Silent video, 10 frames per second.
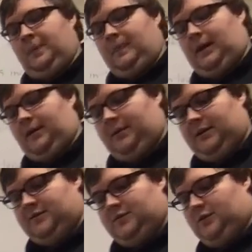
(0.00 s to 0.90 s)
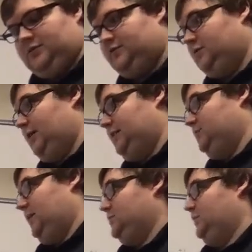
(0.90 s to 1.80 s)
And so that's
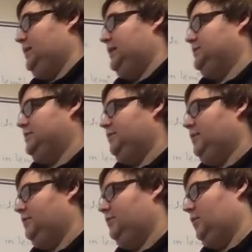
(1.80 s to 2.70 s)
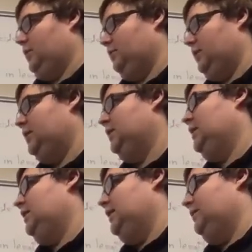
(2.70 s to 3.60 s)
why it's 1,743.
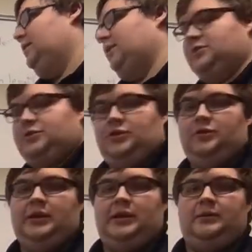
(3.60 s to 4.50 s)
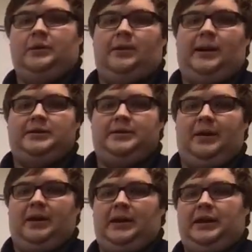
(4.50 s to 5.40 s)
And then there's 2 that are required to
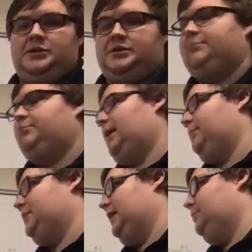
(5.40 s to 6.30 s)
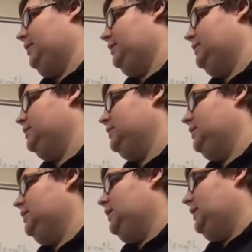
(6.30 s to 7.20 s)
make each peptide bonds.
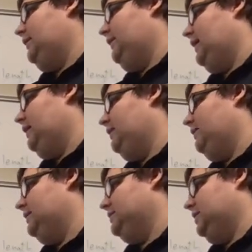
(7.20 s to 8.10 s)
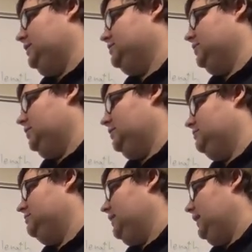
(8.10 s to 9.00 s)
And then there's
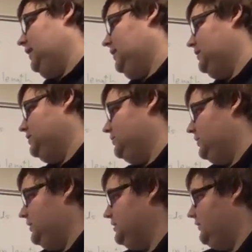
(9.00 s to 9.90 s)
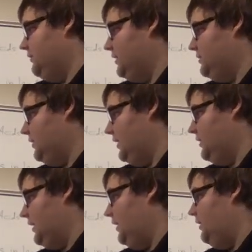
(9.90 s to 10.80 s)
also, and I just realized I forgot to write
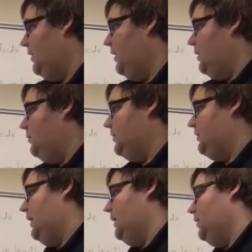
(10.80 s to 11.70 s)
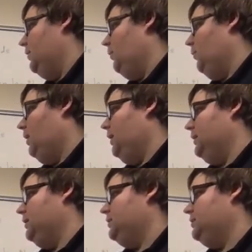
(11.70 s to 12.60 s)
that, but then
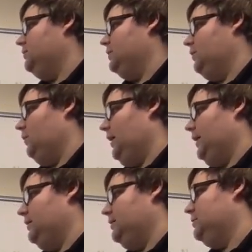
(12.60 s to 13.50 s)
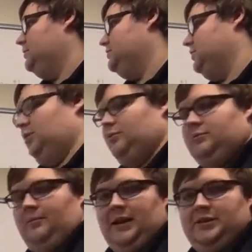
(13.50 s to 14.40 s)
1 required.
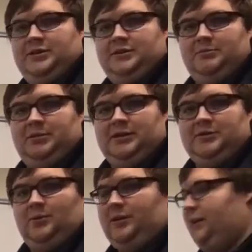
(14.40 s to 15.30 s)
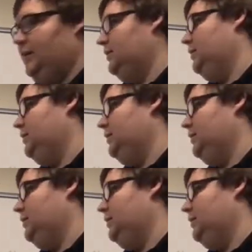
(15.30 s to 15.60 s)
So imagine there's a +1 there